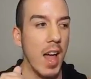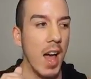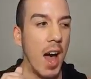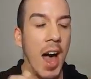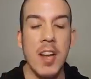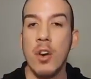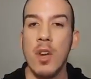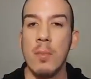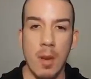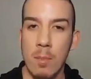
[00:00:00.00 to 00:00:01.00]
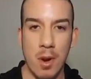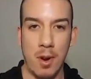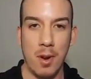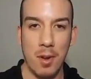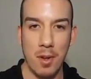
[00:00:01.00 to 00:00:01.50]
I don't
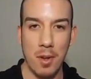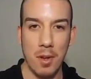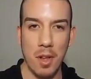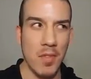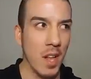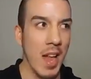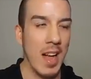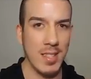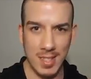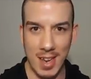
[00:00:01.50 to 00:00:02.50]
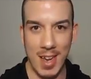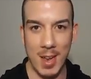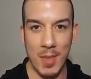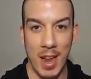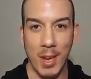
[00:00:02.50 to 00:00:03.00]
remember the last
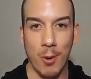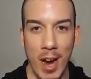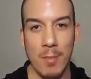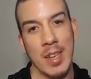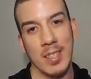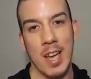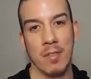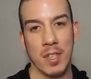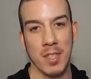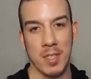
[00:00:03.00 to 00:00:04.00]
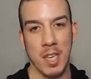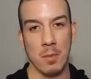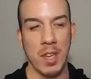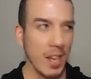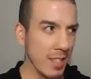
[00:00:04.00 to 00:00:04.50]
time that I cried myself to sleep
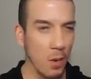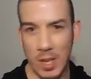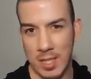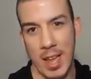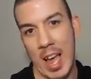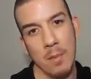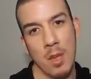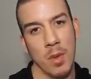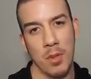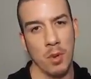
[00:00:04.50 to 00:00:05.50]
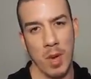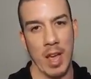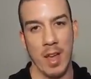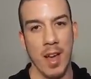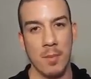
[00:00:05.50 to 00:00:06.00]
because I wasn't happy with who I
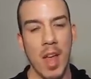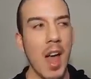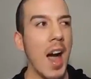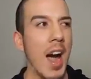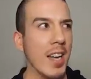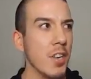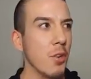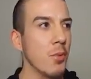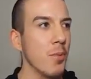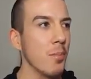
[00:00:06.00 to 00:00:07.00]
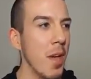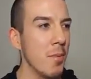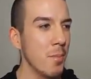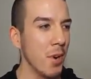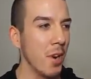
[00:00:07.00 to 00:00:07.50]
am. I don't
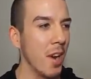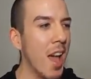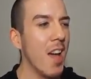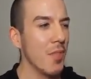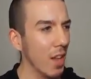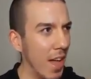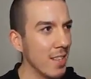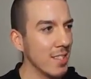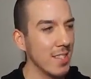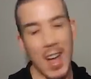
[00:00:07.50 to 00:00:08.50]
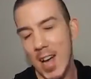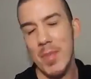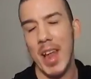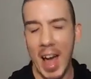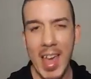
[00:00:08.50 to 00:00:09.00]
remember the last time
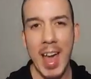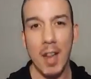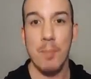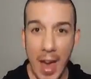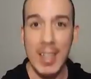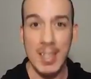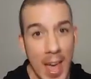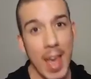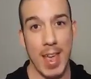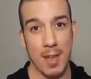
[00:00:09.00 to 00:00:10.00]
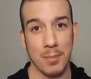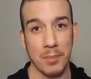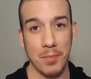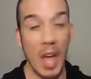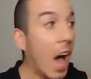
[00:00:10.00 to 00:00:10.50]
that I had a bad day.
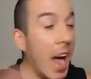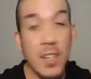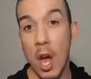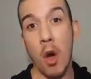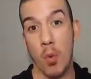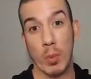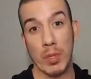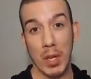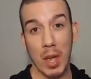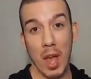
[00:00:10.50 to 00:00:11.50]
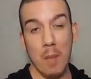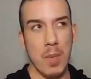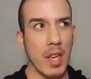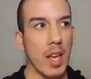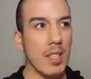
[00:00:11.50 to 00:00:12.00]
I don't.
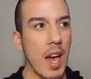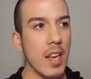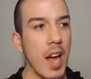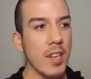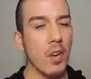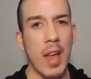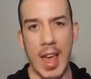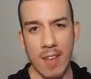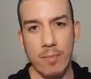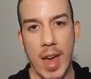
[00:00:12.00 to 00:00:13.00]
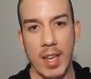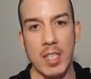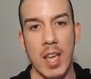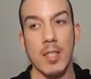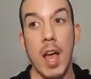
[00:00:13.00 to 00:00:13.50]
Because I, I don't have bad
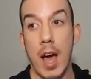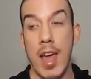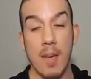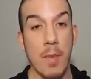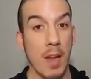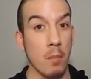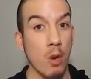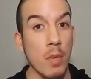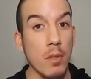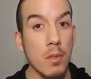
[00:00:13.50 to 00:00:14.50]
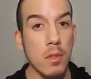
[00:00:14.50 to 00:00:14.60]
days. I have bad moments.